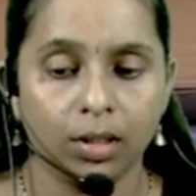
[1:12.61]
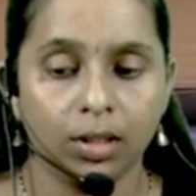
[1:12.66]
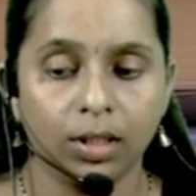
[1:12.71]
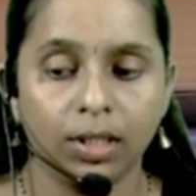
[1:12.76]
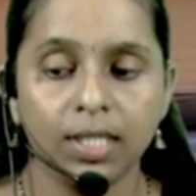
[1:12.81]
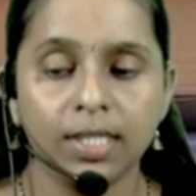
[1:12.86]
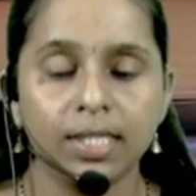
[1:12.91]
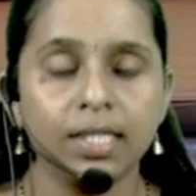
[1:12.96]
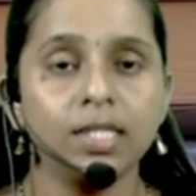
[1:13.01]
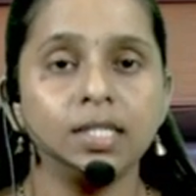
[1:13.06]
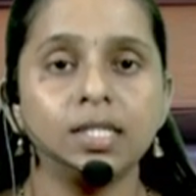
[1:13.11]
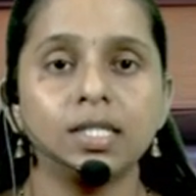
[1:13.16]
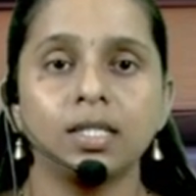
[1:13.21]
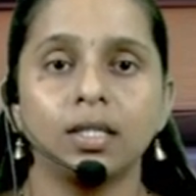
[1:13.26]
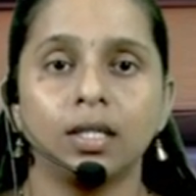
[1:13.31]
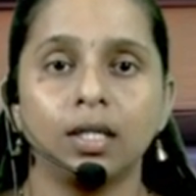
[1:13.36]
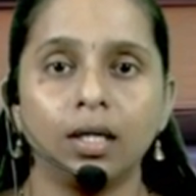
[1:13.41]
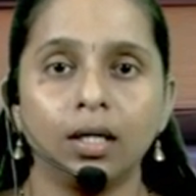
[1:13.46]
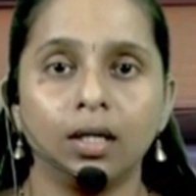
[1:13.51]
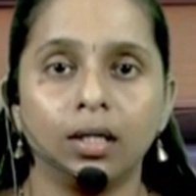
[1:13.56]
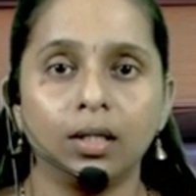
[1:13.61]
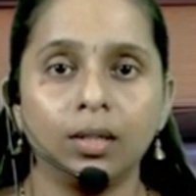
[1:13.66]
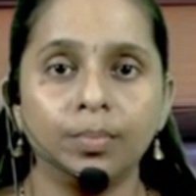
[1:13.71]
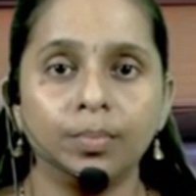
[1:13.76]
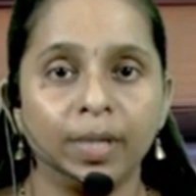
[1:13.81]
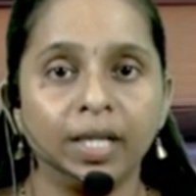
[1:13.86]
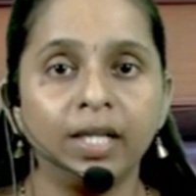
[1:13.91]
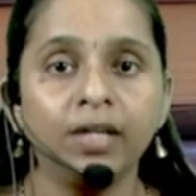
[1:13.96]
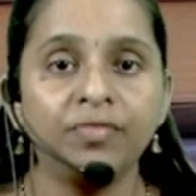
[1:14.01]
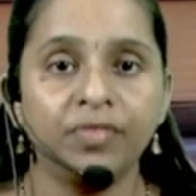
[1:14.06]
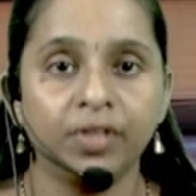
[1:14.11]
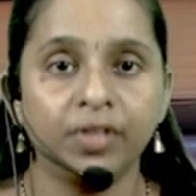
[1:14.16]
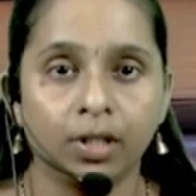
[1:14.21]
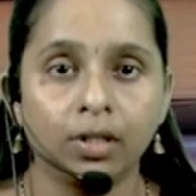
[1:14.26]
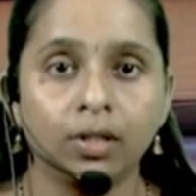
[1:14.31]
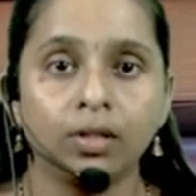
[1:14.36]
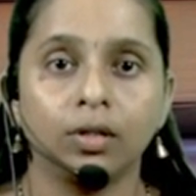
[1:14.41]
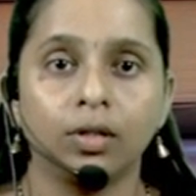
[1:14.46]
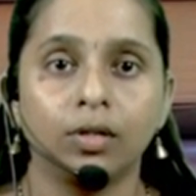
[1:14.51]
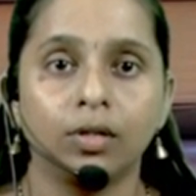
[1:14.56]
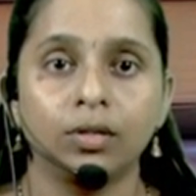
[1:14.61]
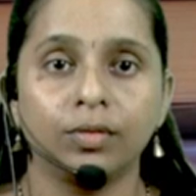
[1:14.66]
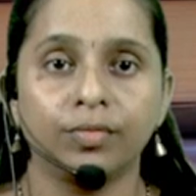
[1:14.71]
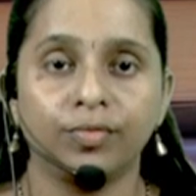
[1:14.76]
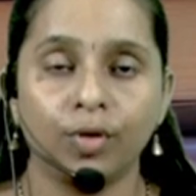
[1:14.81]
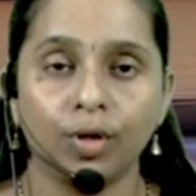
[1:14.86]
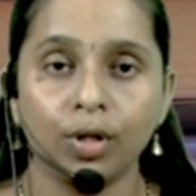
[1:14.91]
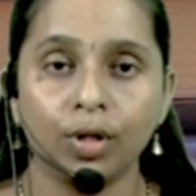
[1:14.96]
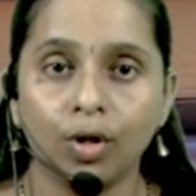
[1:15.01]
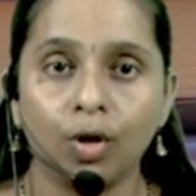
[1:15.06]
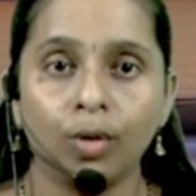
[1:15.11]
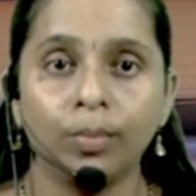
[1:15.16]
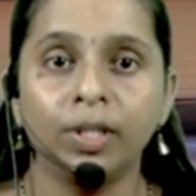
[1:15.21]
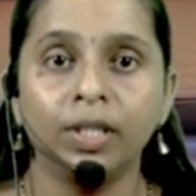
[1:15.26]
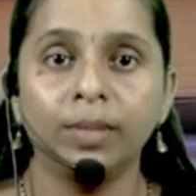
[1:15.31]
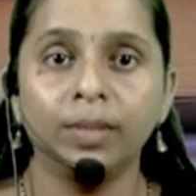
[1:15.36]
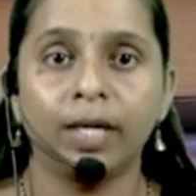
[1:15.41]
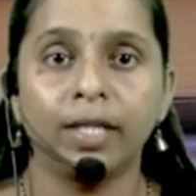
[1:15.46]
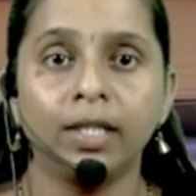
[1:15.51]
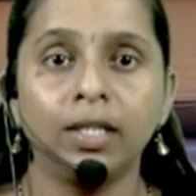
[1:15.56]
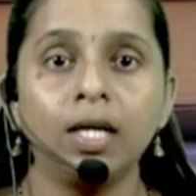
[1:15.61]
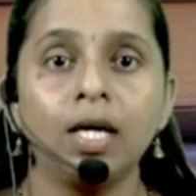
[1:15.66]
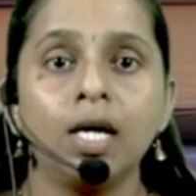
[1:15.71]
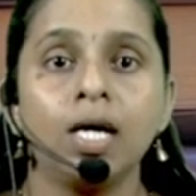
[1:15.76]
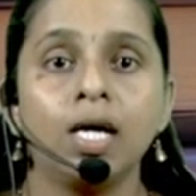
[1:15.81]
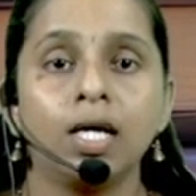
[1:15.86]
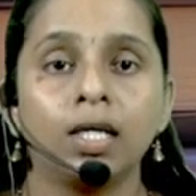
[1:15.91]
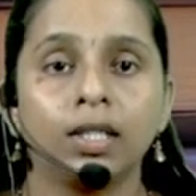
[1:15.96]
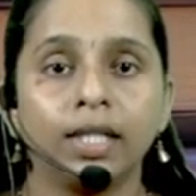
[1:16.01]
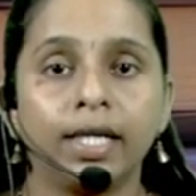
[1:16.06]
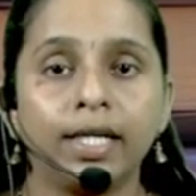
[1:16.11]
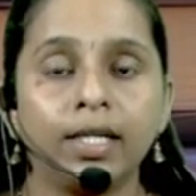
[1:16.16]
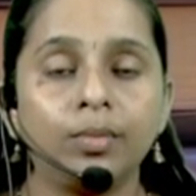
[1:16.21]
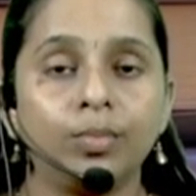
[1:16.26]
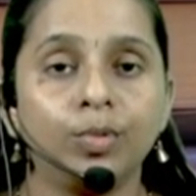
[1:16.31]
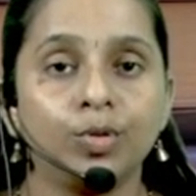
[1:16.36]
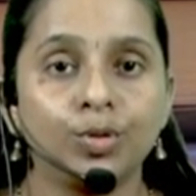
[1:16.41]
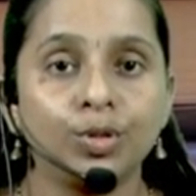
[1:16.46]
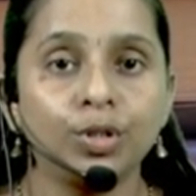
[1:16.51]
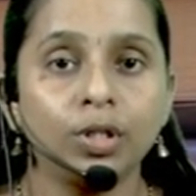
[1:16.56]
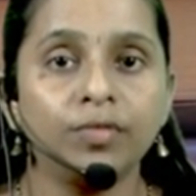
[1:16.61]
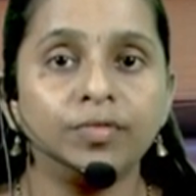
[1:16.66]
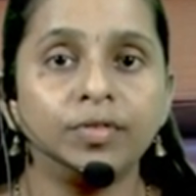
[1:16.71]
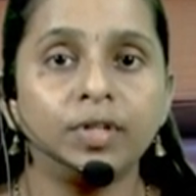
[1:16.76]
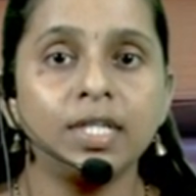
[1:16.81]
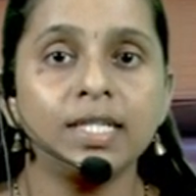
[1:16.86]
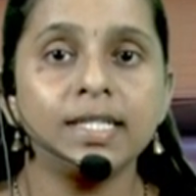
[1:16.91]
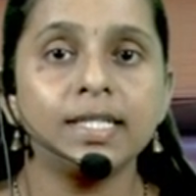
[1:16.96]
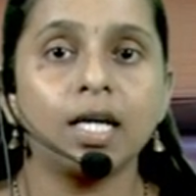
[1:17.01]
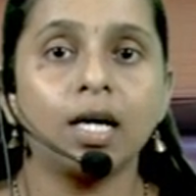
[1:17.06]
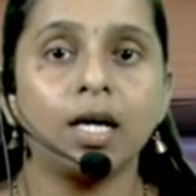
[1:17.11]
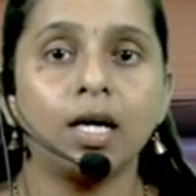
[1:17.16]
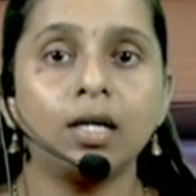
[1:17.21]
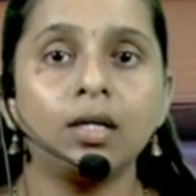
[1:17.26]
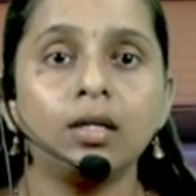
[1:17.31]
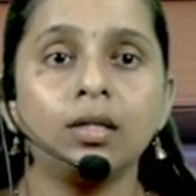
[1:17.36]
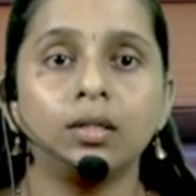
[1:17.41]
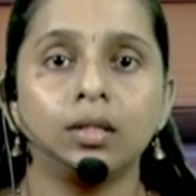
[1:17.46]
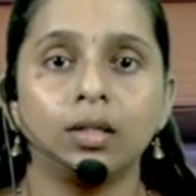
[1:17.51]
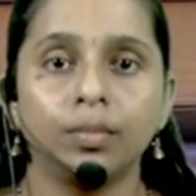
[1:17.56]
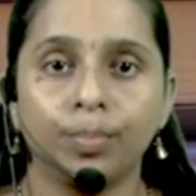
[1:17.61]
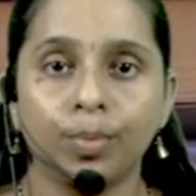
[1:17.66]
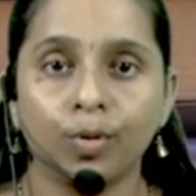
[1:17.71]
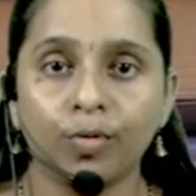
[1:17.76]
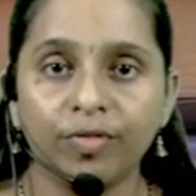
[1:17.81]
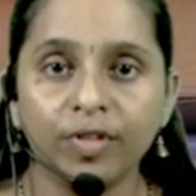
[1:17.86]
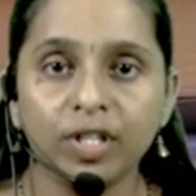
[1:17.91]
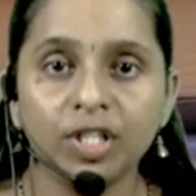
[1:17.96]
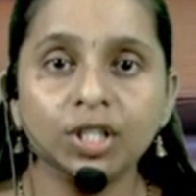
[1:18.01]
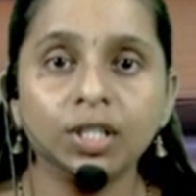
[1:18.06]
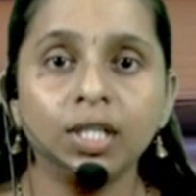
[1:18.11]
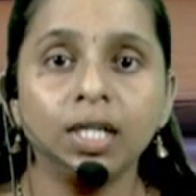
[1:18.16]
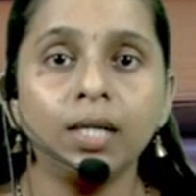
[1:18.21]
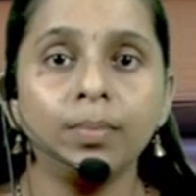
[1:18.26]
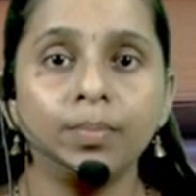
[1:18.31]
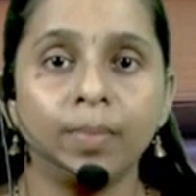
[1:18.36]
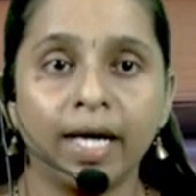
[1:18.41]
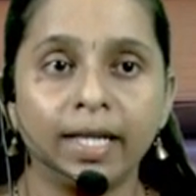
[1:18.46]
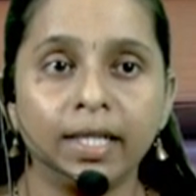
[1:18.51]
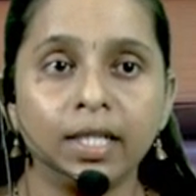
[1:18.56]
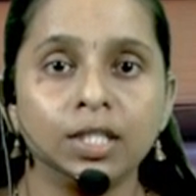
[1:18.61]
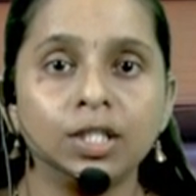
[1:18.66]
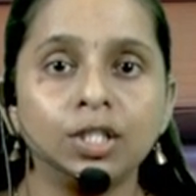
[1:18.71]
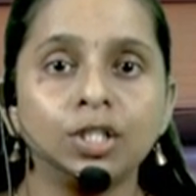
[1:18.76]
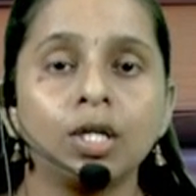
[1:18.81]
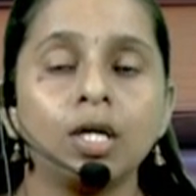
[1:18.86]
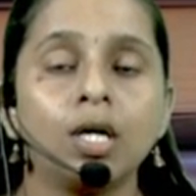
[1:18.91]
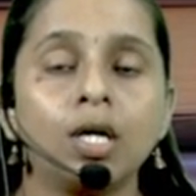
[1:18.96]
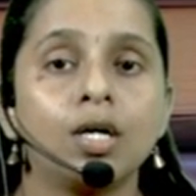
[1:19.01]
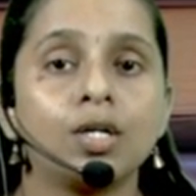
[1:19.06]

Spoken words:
This is a benefit for a common man, that mutual funds are professionally managed.